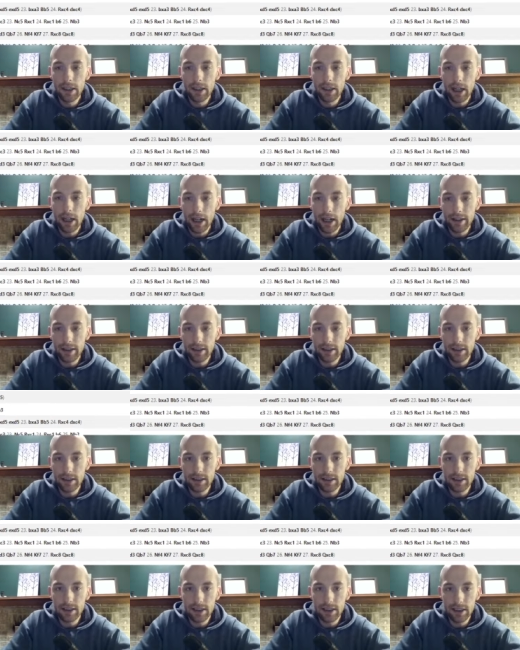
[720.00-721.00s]
I think this
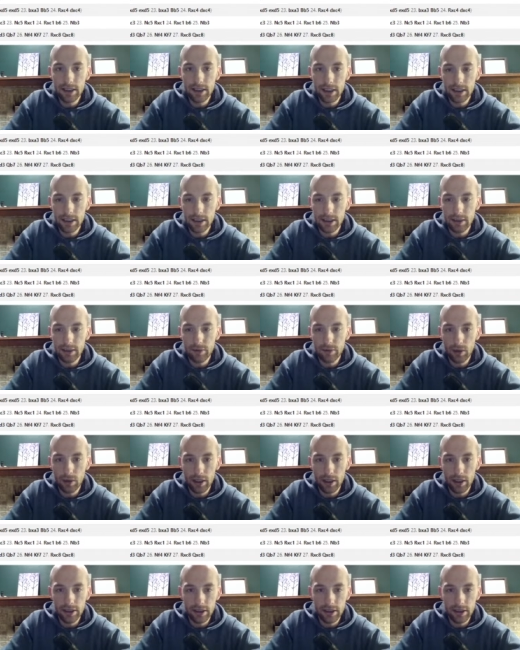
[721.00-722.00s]
d takes c4
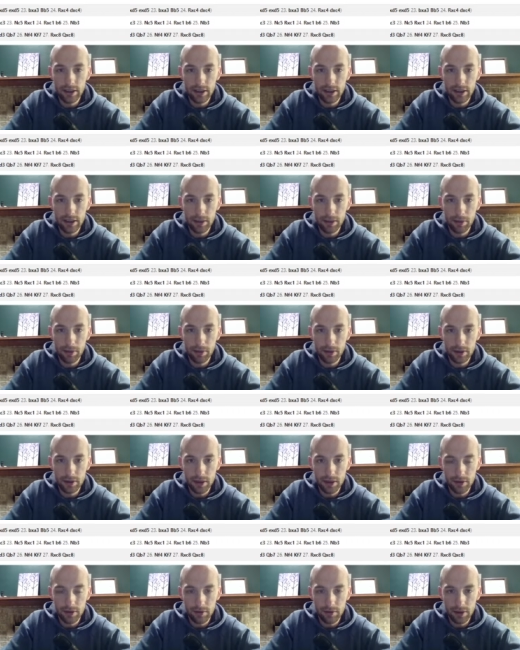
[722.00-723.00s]
idea, as opposed to
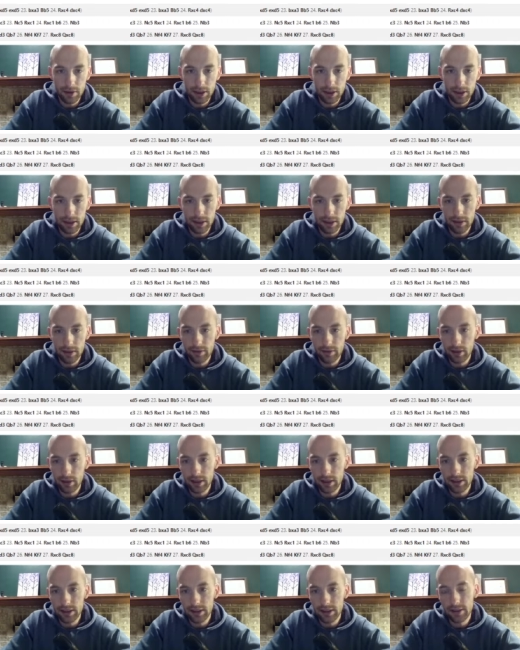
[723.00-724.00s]
the rook takes c4
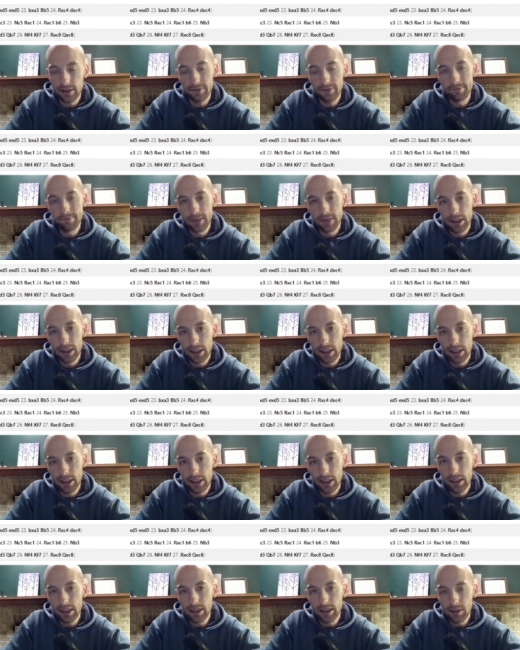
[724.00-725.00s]
idea,
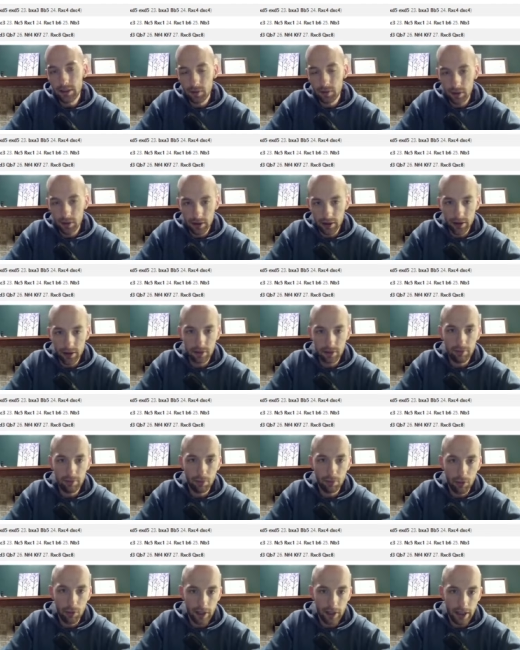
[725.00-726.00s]
is worth
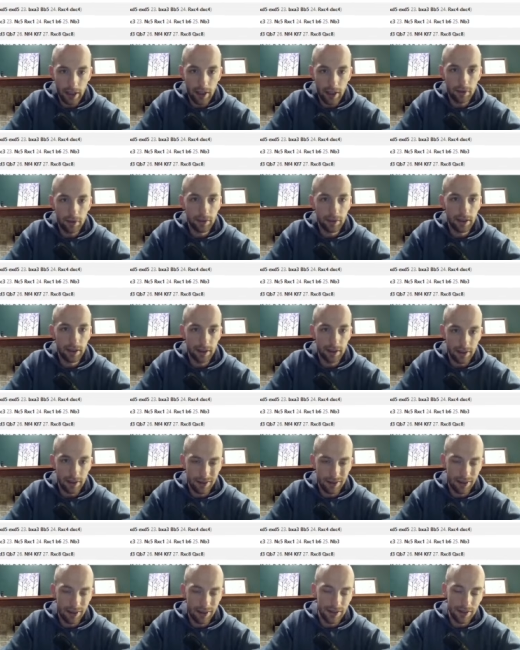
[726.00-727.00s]
pointing out because
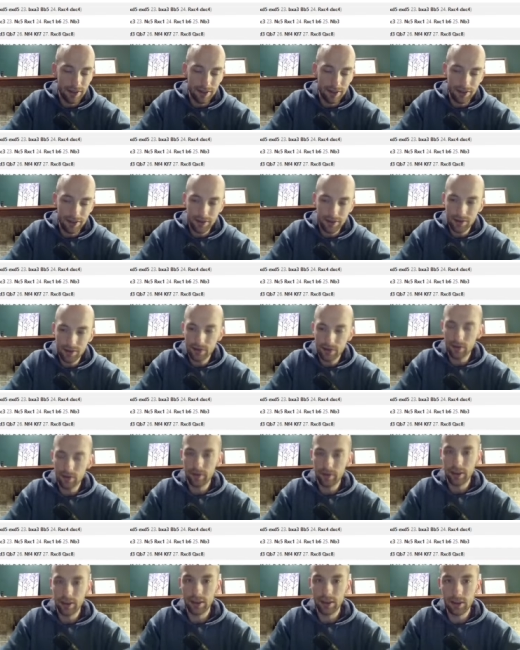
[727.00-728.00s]
it's sort of a
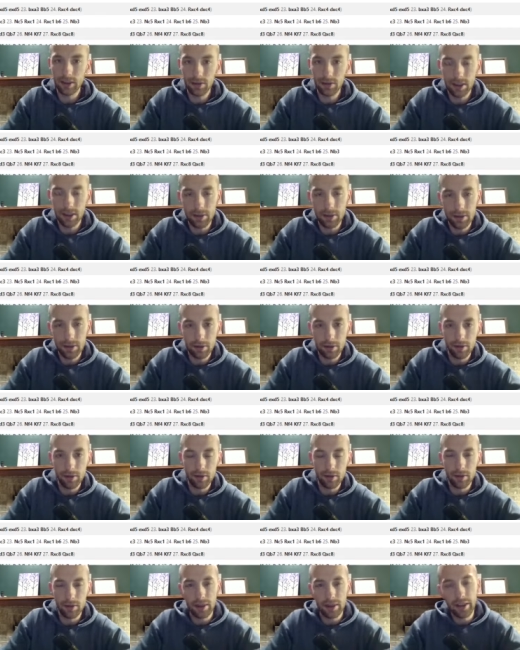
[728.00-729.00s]
theme that comes up a little
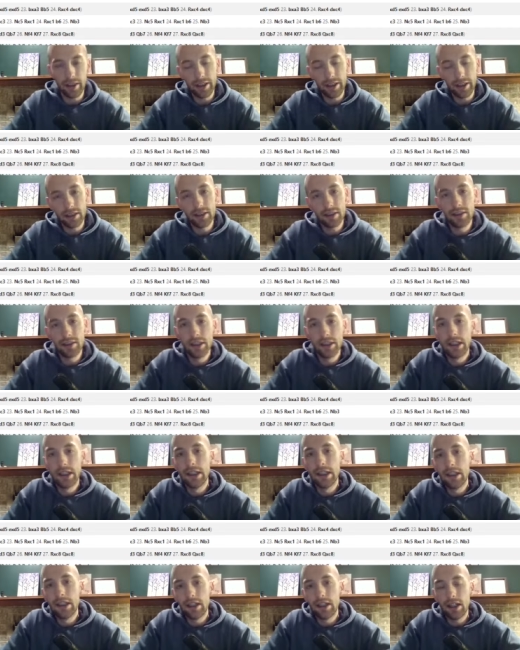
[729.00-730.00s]
bit later.
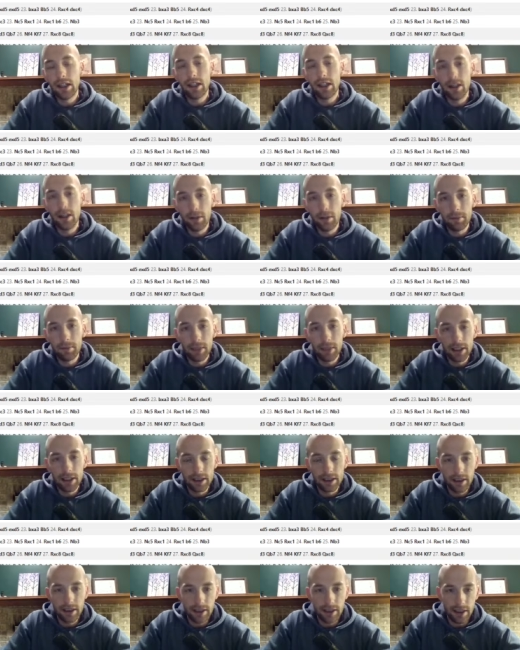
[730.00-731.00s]
And
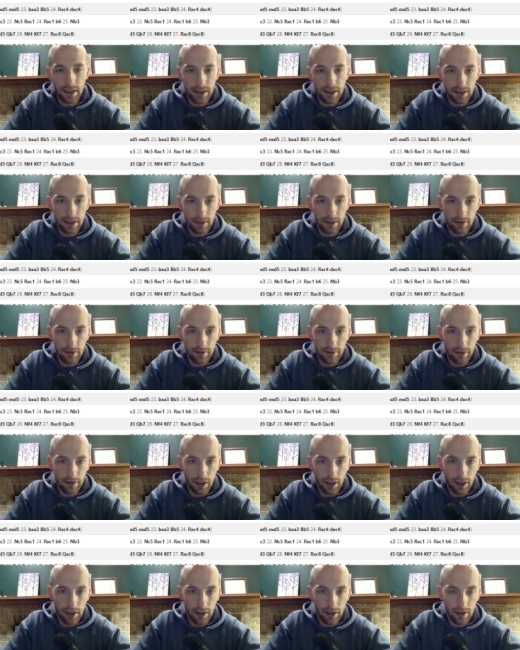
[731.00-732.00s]
it's this idea
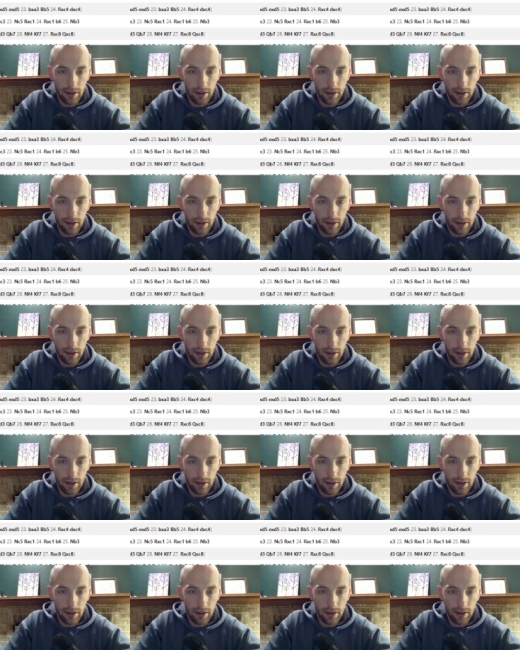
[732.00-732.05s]
of